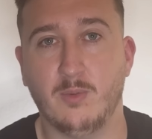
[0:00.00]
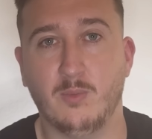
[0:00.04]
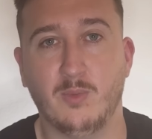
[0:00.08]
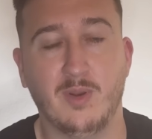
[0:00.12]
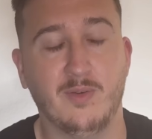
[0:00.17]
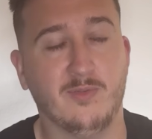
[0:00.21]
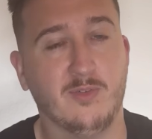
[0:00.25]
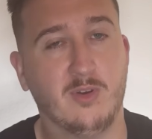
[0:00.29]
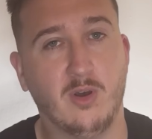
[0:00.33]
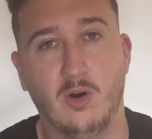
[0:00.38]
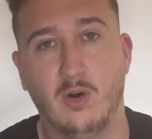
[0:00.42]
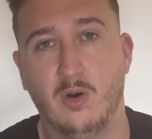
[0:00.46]

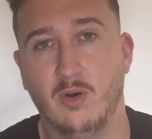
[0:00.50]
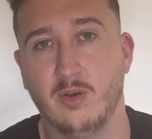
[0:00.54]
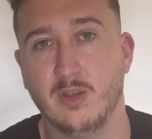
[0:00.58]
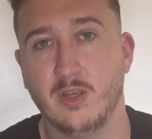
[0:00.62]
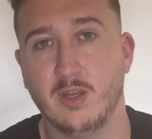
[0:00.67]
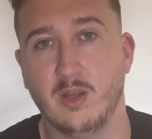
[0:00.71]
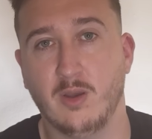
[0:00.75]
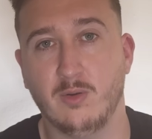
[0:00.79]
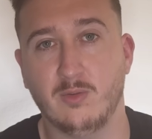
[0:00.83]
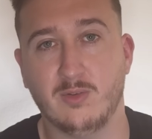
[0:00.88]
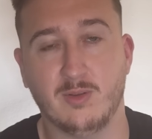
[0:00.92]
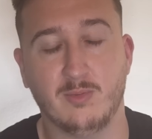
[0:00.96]
We've got,
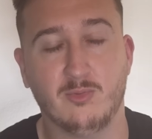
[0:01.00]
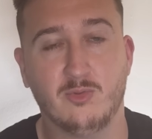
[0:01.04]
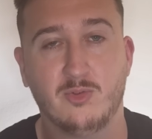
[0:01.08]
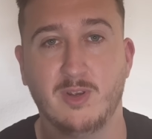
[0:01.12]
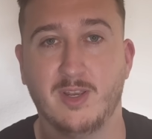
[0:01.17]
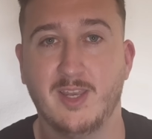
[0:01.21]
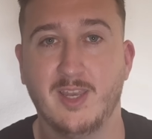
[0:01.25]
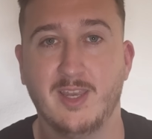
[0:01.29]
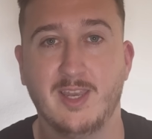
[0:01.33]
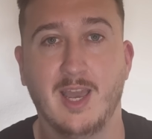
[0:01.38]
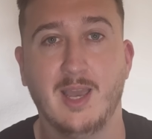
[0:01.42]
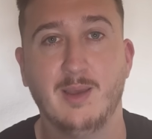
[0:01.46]
some
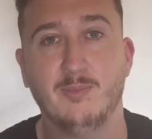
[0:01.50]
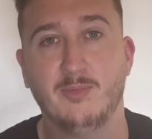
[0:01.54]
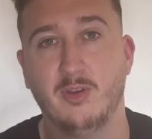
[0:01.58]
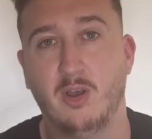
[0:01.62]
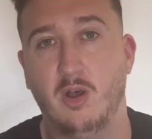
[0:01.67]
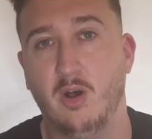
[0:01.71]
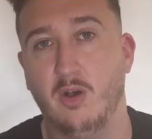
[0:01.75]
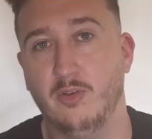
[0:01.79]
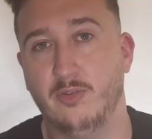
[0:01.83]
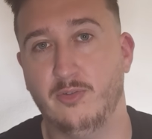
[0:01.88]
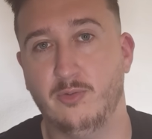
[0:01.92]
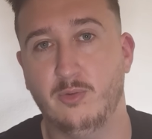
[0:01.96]
tricky games.
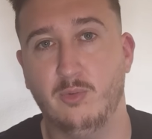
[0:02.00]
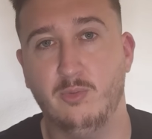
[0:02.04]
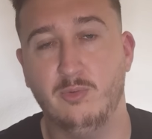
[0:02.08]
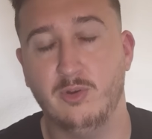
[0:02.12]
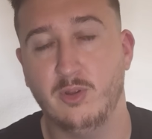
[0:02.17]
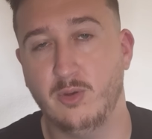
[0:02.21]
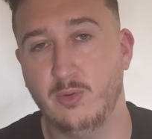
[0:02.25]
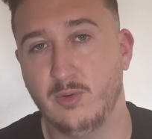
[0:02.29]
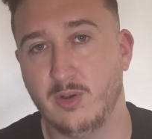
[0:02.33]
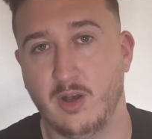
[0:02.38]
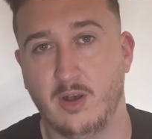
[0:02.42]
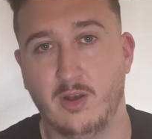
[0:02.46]
Arsenal,
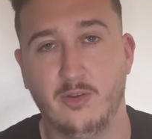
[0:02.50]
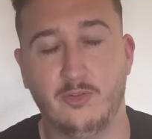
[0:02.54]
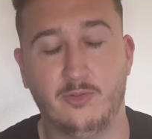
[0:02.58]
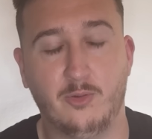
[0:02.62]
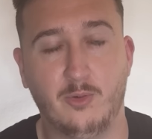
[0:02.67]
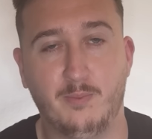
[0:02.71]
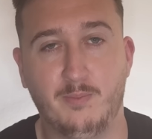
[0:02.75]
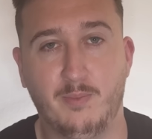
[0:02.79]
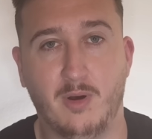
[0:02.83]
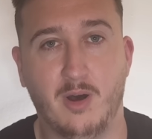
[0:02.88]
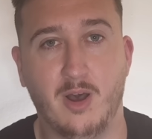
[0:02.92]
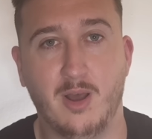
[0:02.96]

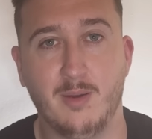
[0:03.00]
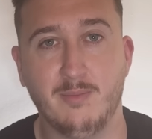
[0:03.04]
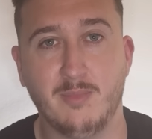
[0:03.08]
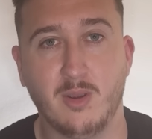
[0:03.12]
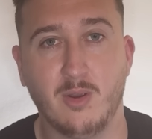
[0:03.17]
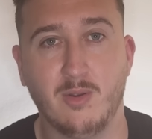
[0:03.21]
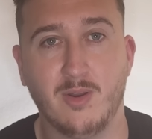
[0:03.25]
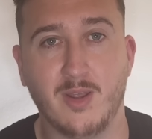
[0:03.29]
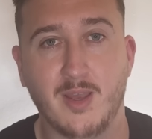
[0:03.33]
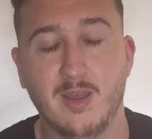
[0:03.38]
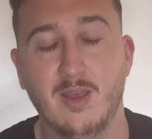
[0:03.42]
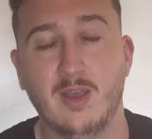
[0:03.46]
Newcastle, Bayern
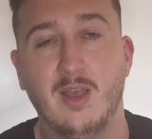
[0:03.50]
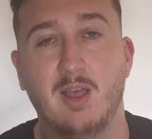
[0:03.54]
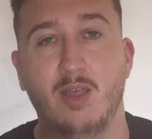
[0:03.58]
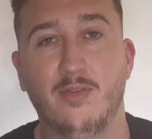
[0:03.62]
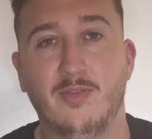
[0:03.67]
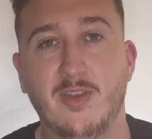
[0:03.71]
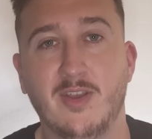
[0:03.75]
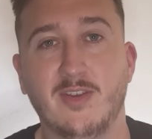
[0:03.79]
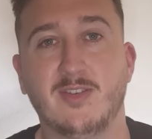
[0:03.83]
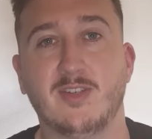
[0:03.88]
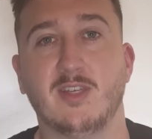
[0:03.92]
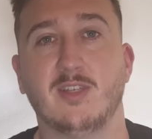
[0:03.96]
Munich.
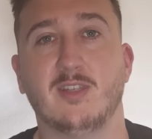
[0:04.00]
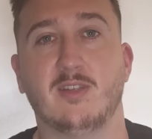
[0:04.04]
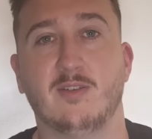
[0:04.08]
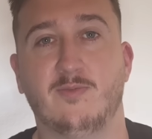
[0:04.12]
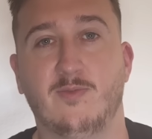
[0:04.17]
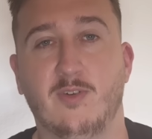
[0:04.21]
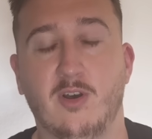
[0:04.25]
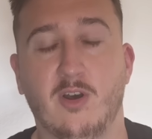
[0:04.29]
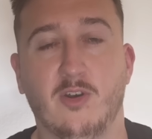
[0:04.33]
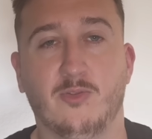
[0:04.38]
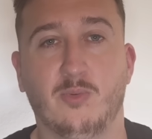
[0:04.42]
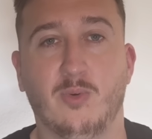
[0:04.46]
This is the
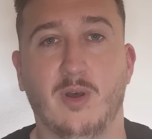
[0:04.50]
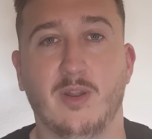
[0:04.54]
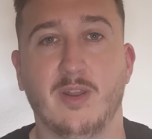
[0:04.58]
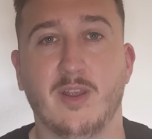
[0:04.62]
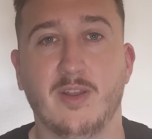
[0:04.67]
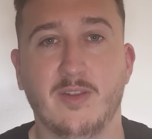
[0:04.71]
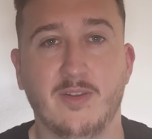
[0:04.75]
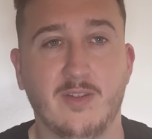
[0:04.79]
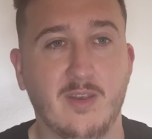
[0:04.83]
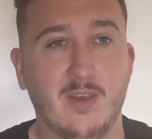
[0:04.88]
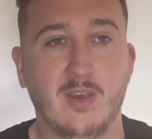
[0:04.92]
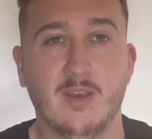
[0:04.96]
first one.
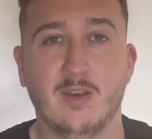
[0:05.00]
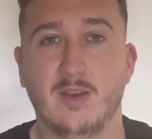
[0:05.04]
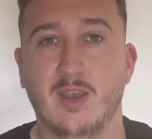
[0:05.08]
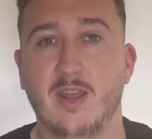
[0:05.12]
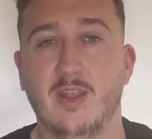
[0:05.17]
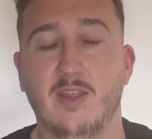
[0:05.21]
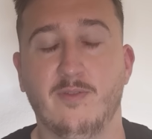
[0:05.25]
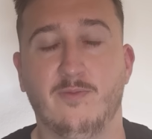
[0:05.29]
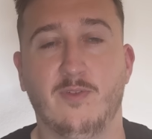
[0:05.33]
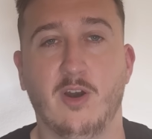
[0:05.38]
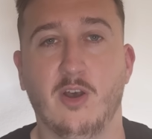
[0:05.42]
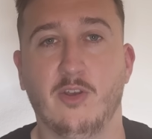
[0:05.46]
And in
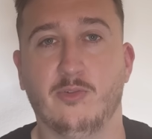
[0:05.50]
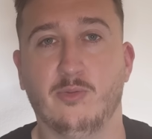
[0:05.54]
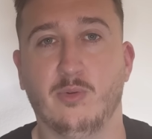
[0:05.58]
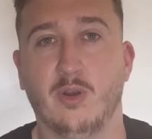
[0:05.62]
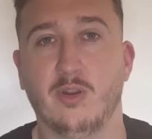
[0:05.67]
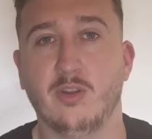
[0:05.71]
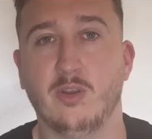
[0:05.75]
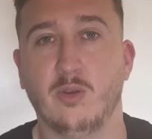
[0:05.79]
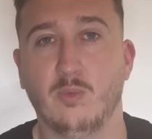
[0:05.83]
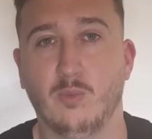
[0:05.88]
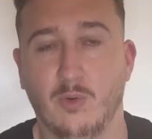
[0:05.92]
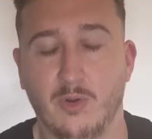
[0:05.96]
the first
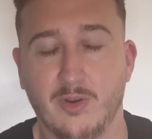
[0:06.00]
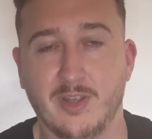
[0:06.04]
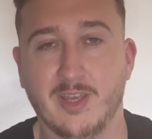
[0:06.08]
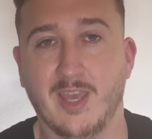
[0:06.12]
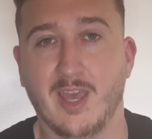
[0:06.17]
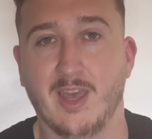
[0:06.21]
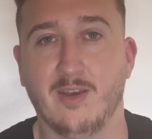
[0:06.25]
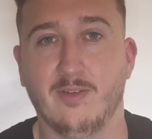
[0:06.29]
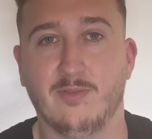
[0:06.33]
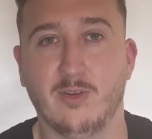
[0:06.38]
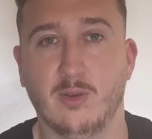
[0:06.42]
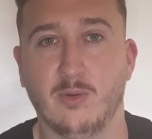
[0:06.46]
one, you want to
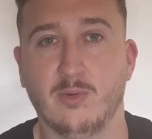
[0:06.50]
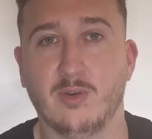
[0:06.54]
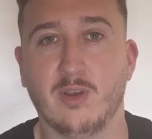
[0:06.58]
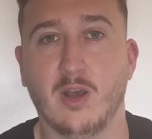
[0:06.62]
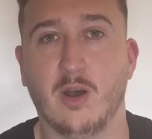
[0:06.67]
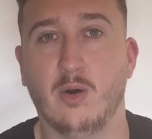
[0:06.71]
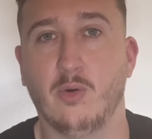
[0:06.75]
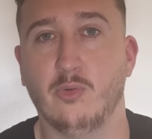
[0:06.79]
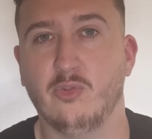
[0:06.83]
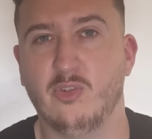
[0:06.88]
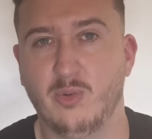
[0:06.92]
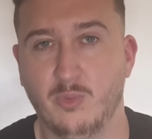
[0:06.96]
get a few
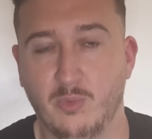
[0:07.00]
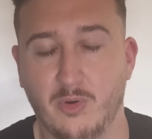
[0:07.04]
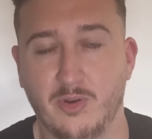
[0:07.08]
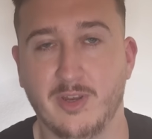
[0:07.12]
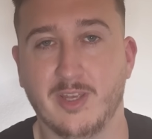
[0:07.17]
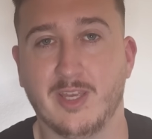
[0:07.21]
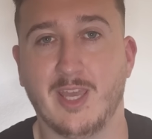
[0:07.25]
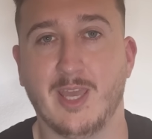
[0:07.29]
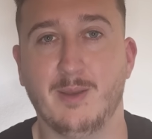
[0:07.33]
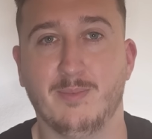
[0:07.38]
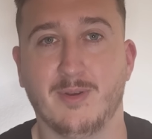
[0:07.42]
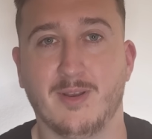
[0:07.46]
goals. You want to
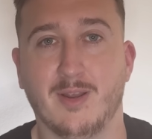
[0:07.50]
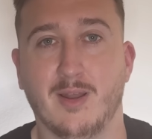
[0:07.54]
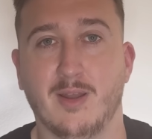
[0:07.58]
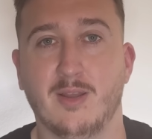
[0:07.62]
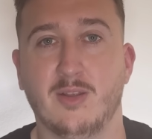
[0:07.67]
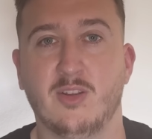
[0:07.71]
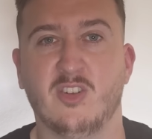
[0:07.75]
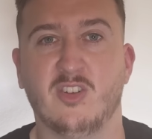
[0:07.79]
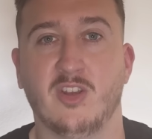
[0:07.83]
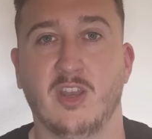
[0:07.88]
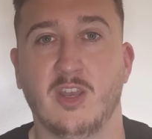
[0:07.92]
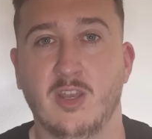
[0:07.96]
keep a
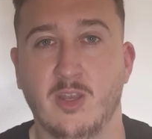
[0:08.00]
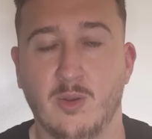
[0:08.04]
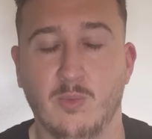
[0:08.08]
clean sheet.